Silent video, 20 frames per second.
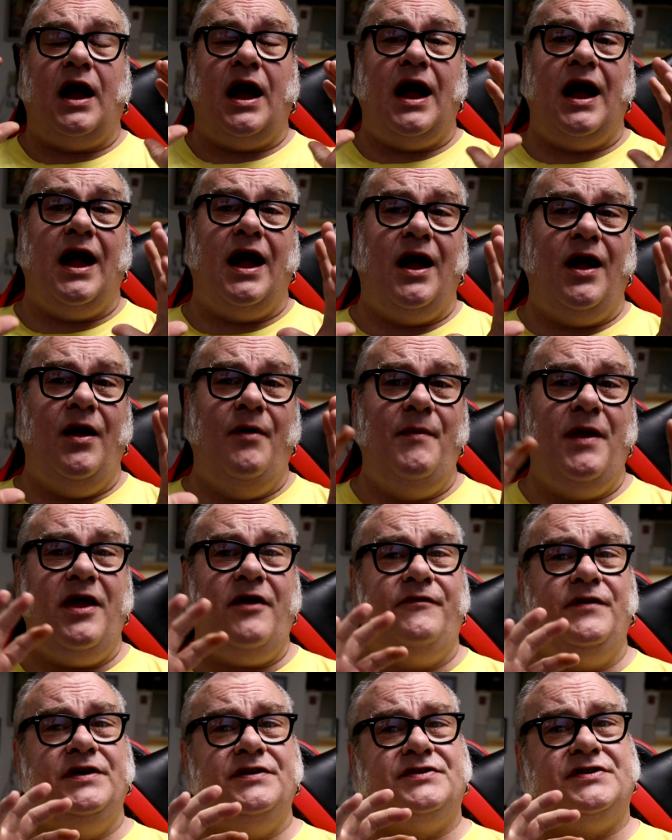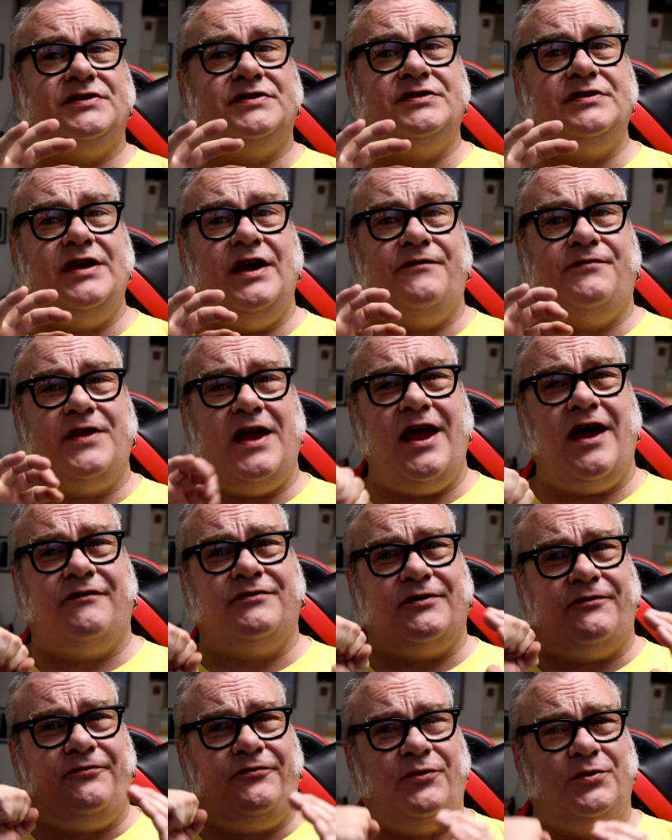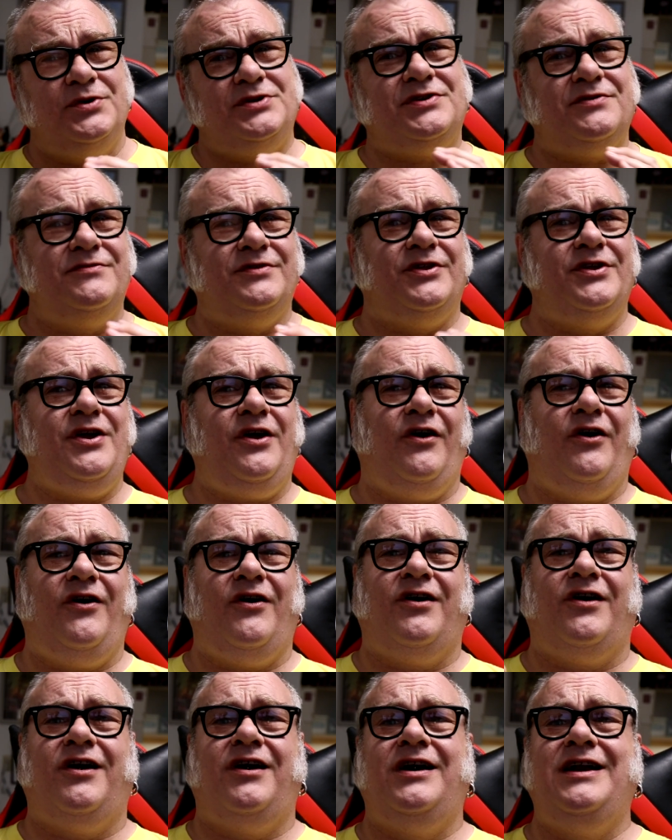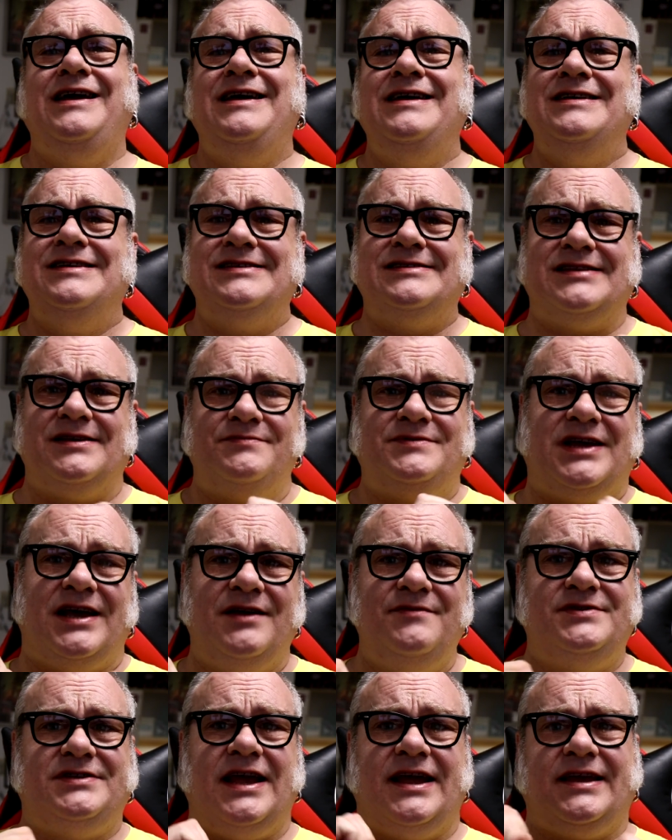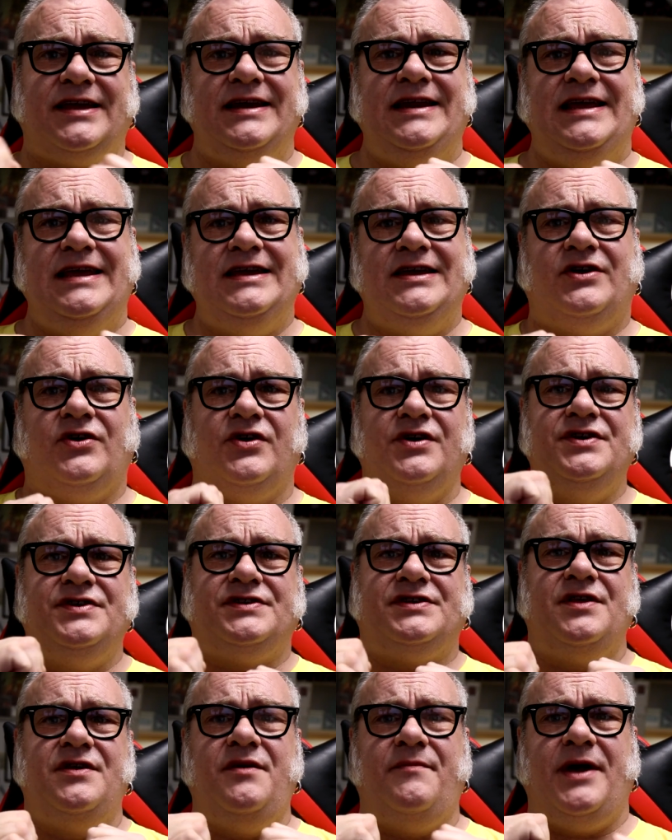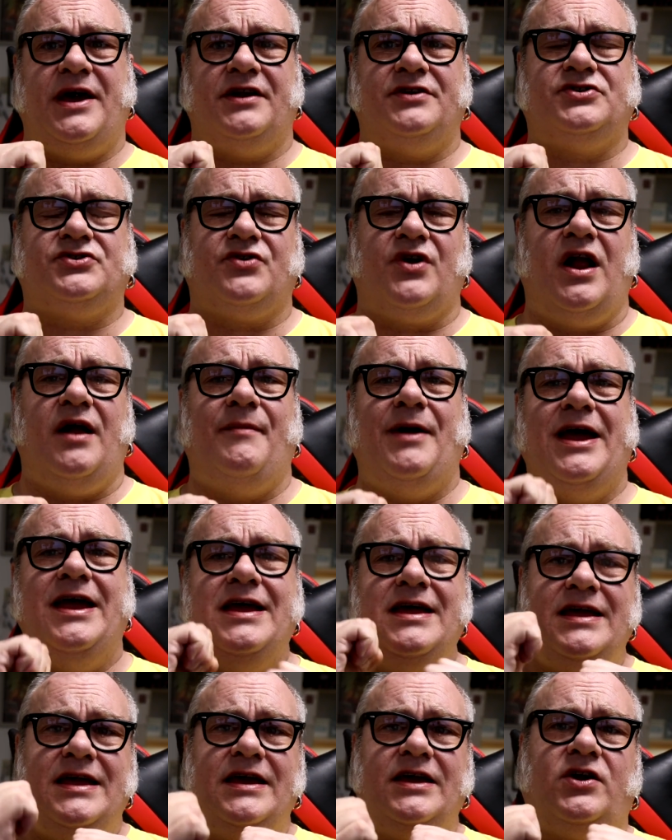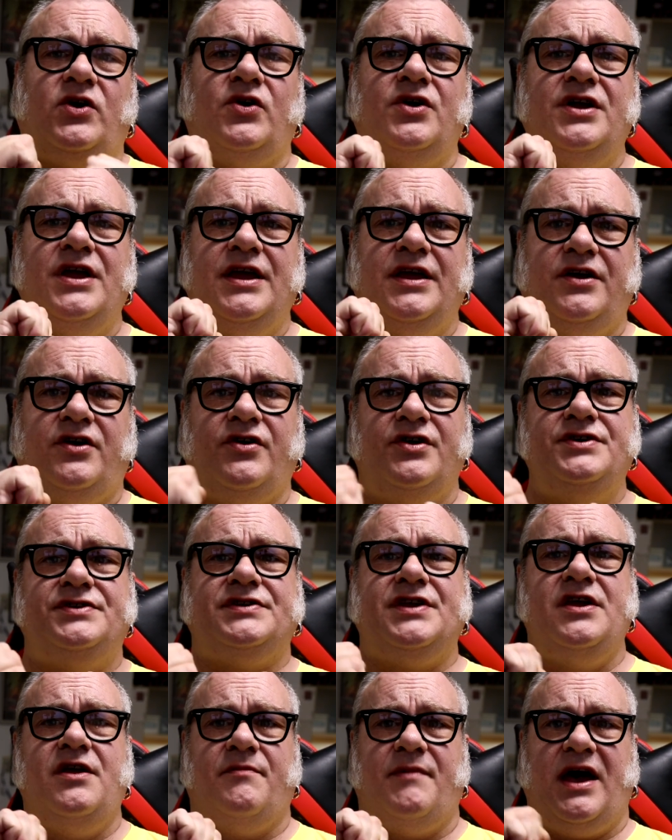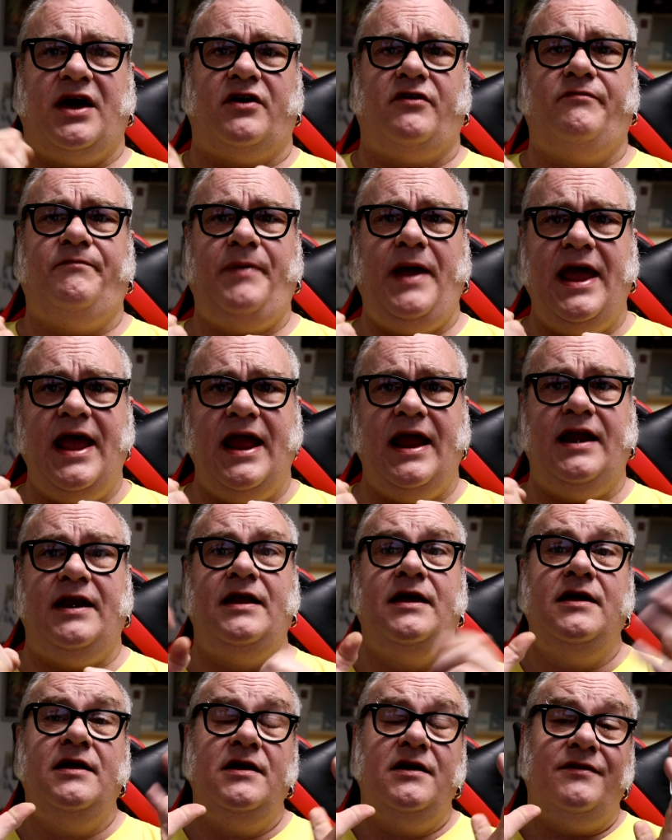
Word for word: Um, if it's if they have to force it really hard, sometimes that can increase the amount of trauma and increase the amount of pain.